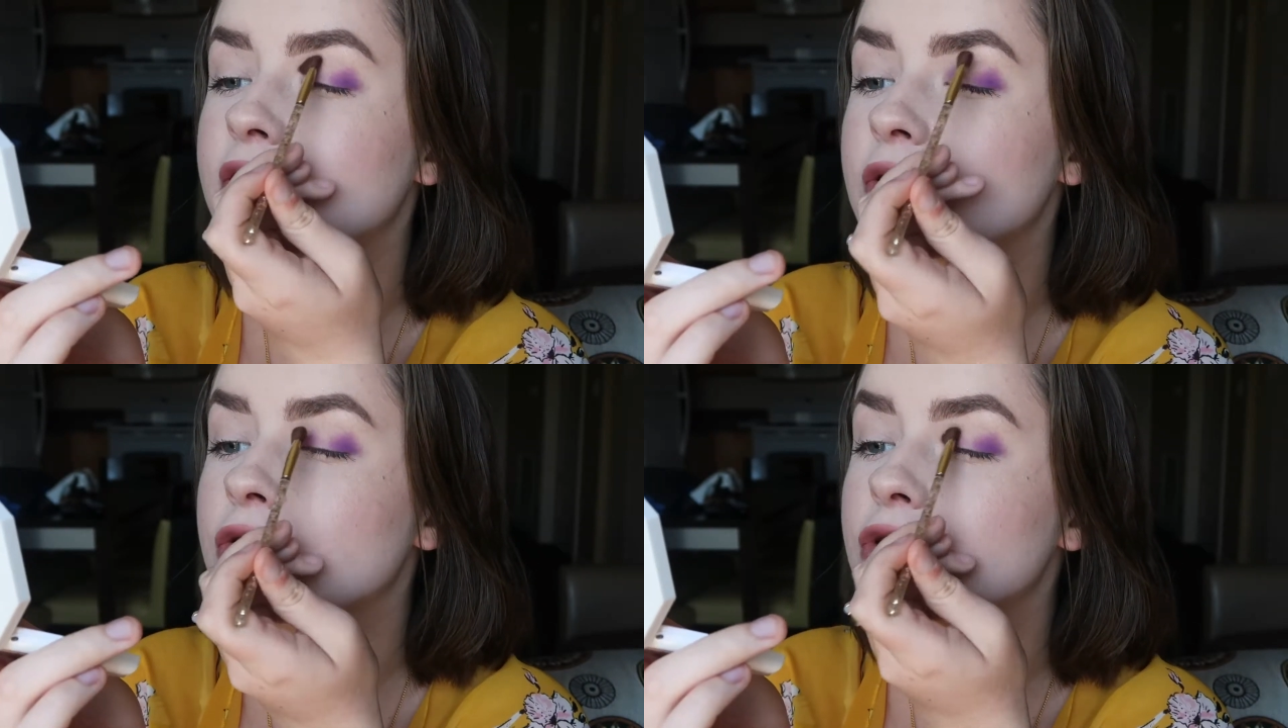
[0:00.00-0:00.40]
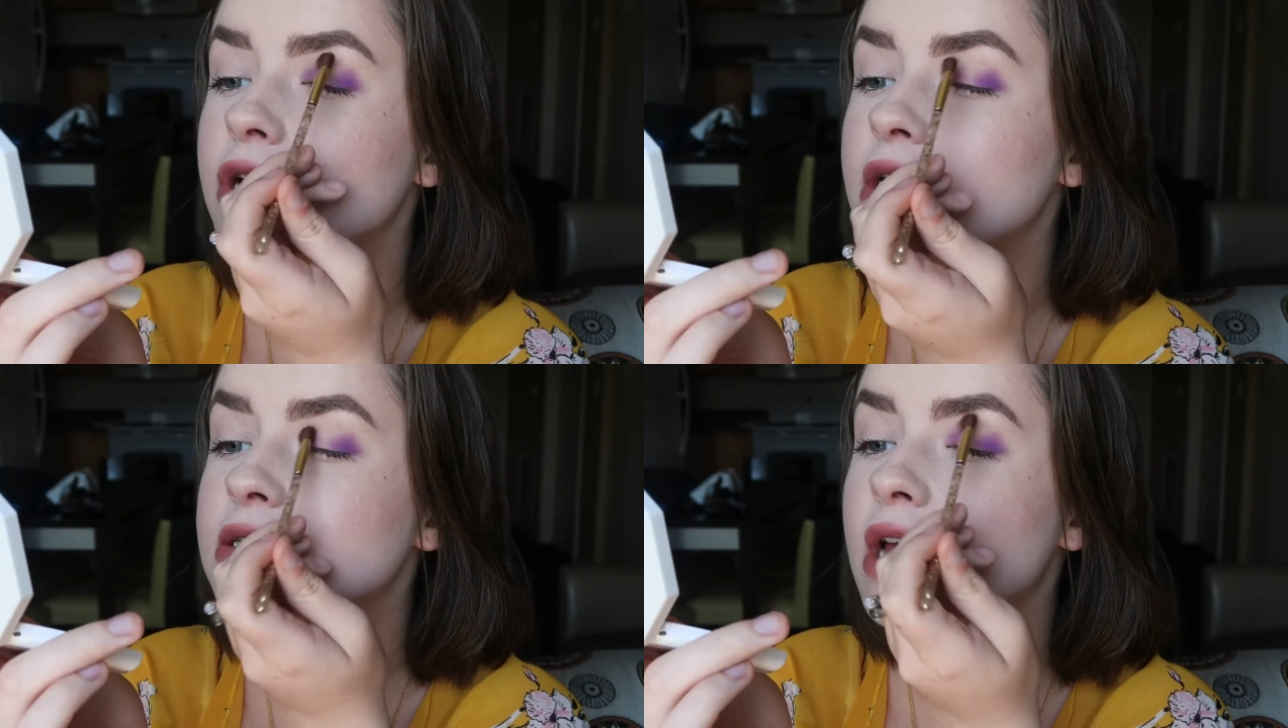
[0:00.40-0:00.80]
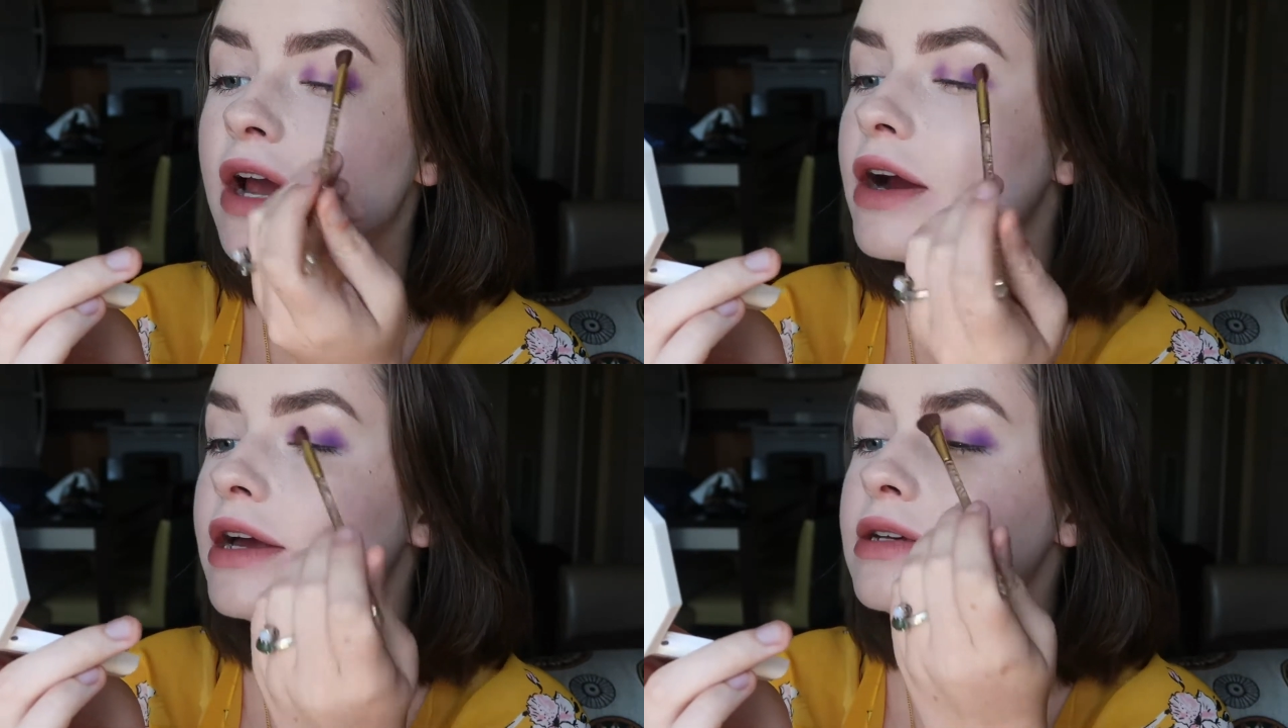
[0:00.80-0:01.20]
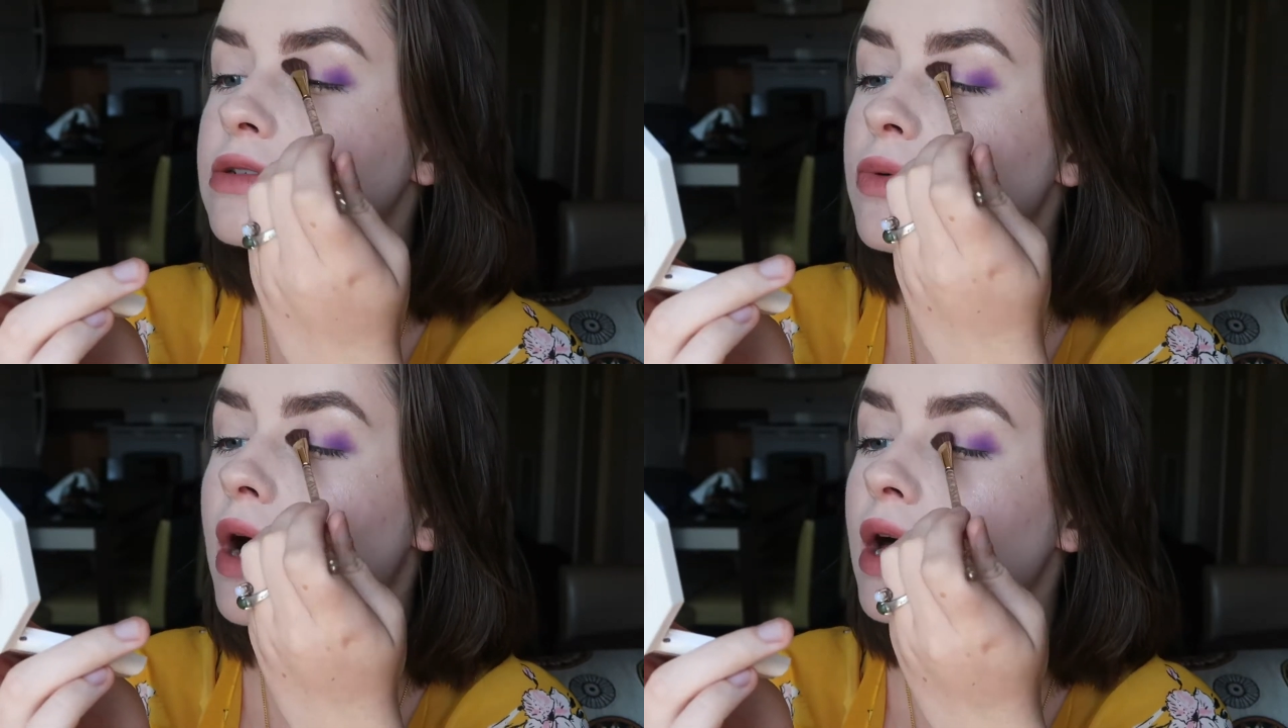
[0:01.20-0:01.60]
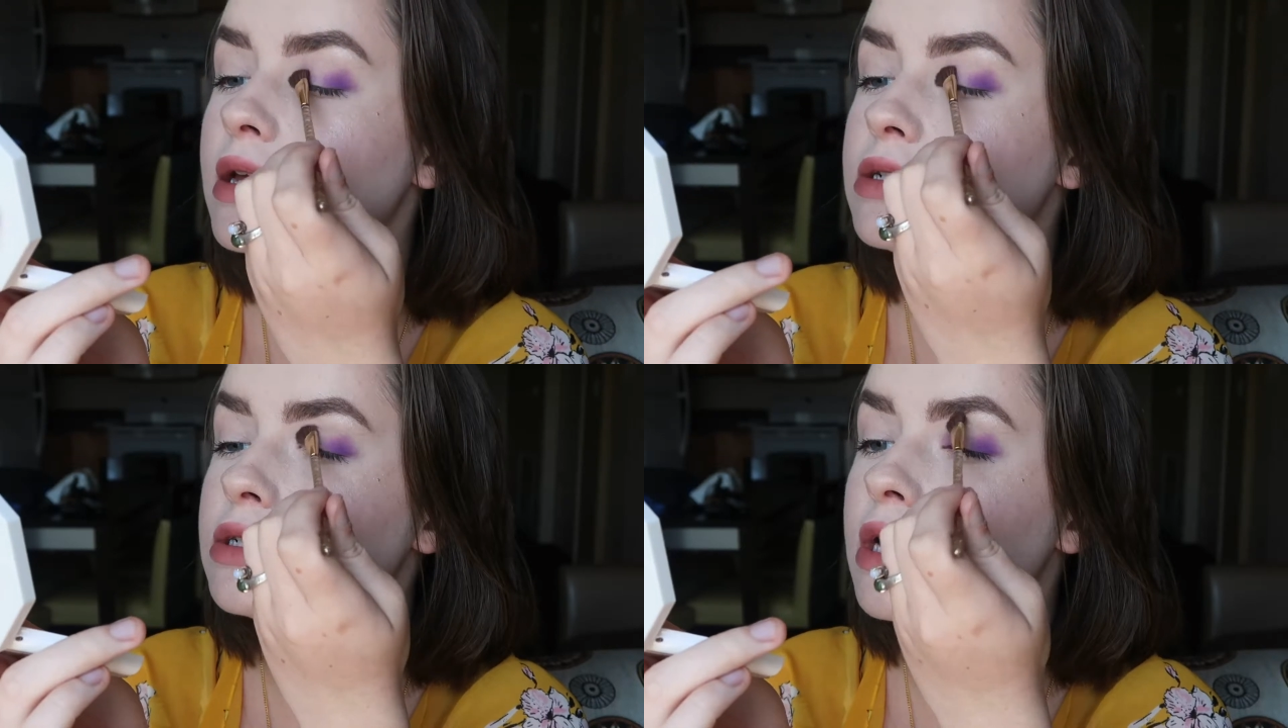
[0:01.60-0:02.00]
the crease area as well
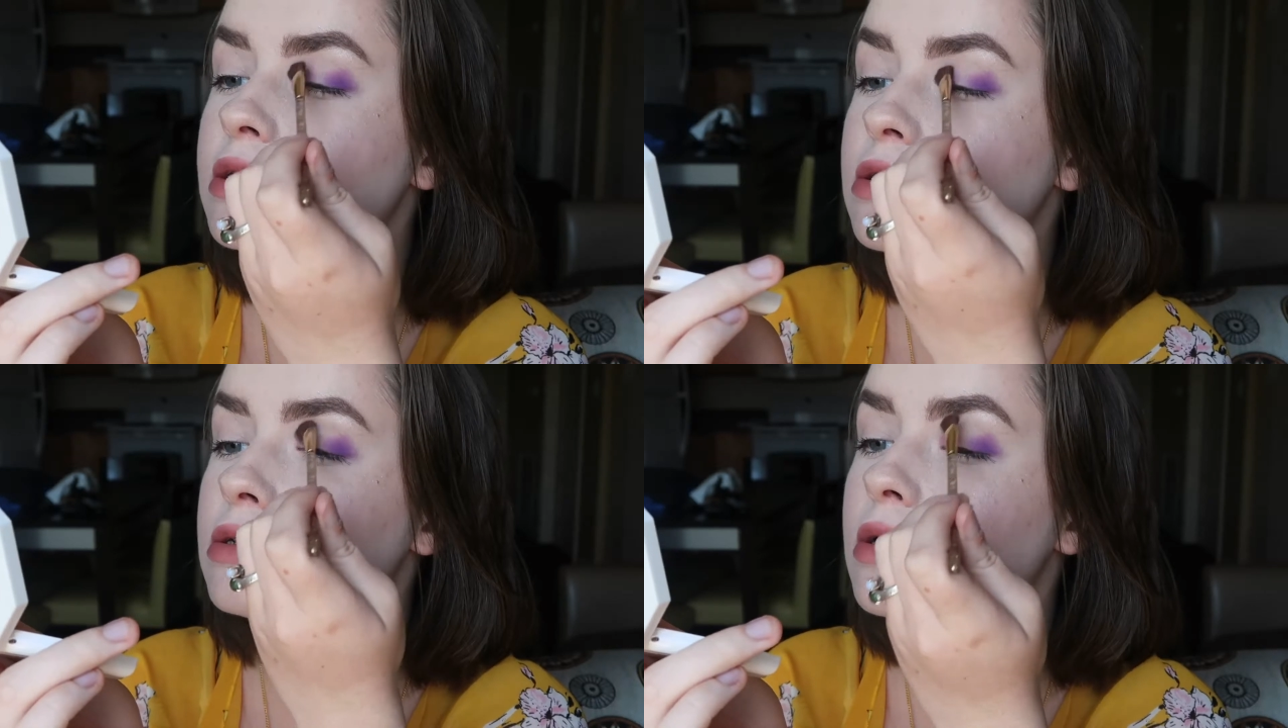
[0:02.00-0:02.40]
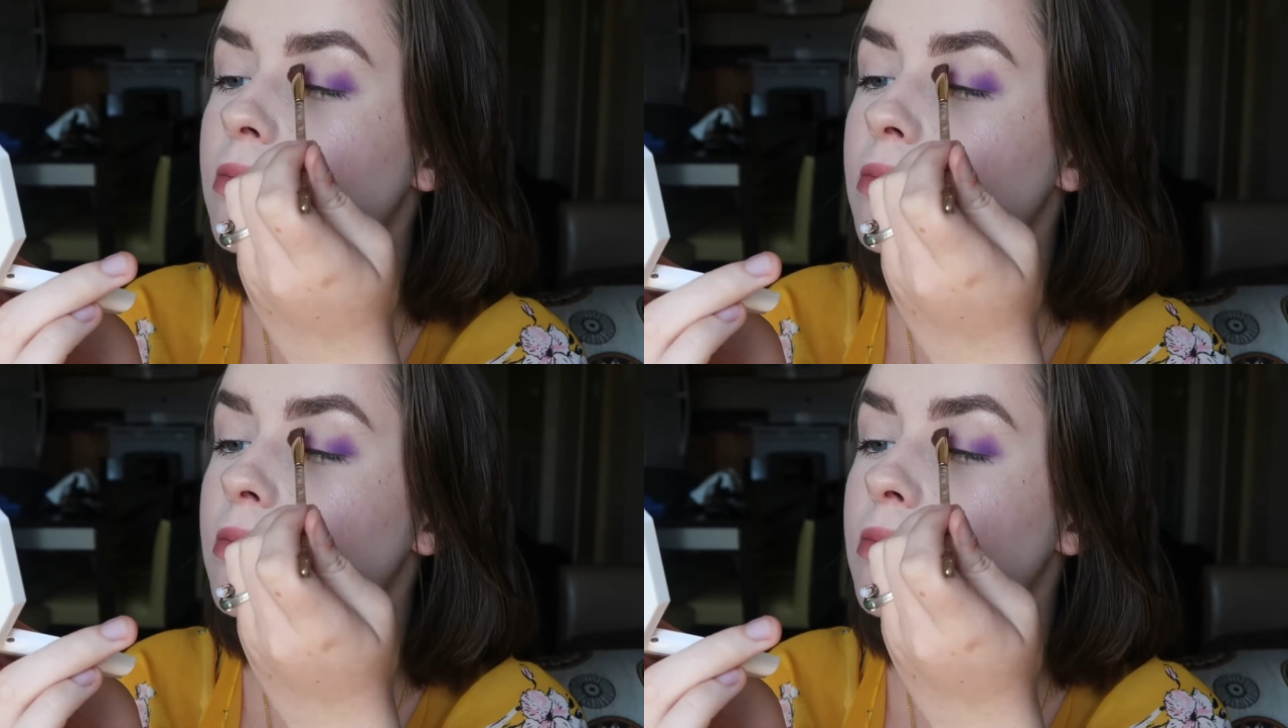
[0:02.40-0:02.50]
and just